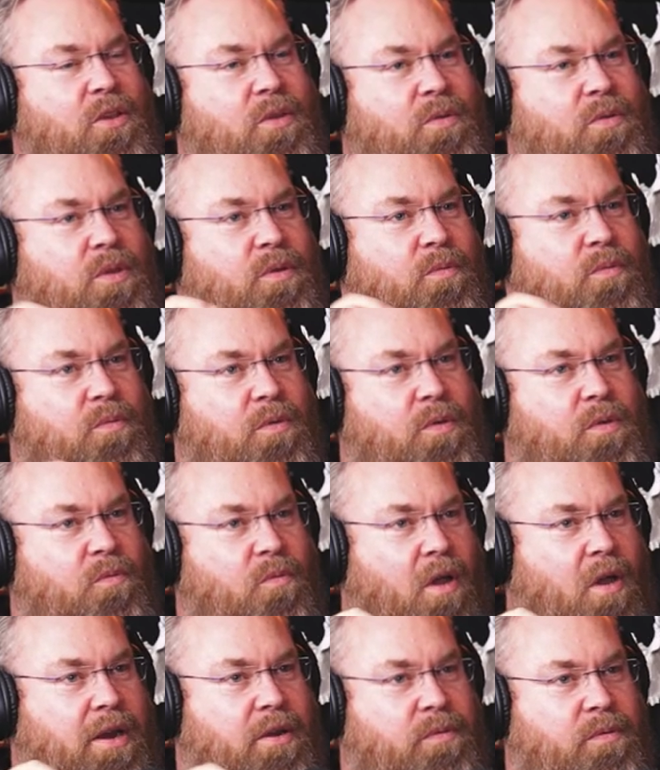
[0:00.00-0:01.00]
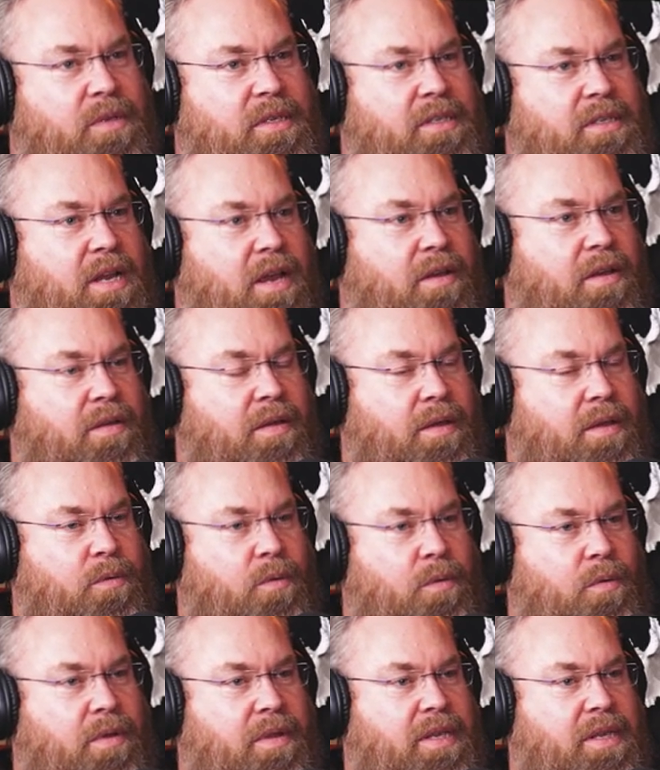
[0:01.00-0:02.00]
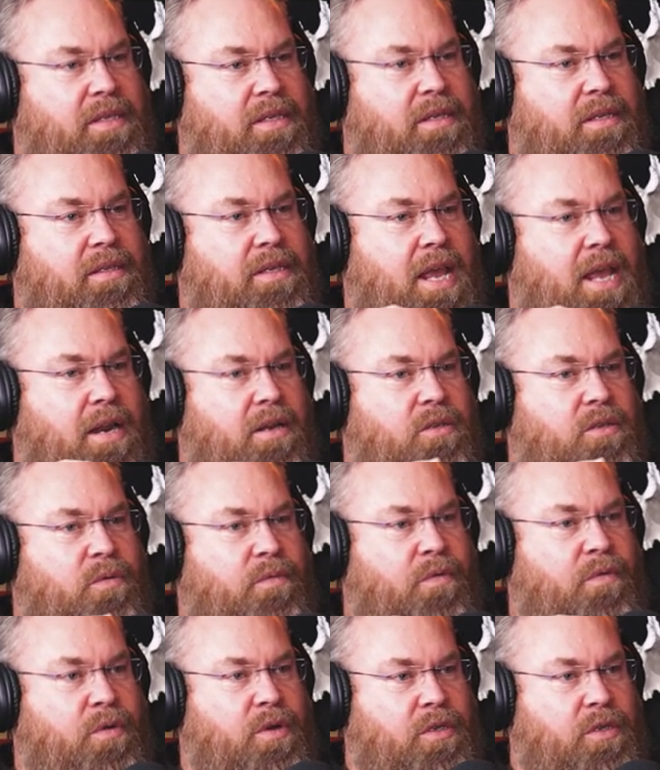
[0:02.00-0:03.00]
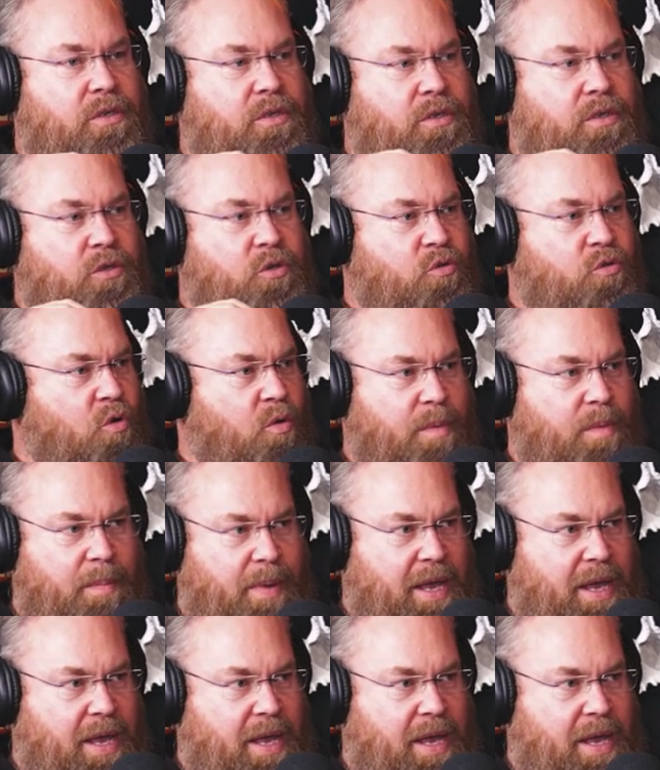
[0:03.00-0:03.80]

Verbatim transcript: you, you're you're writing all the stuff, all of these things down. It's all very trauma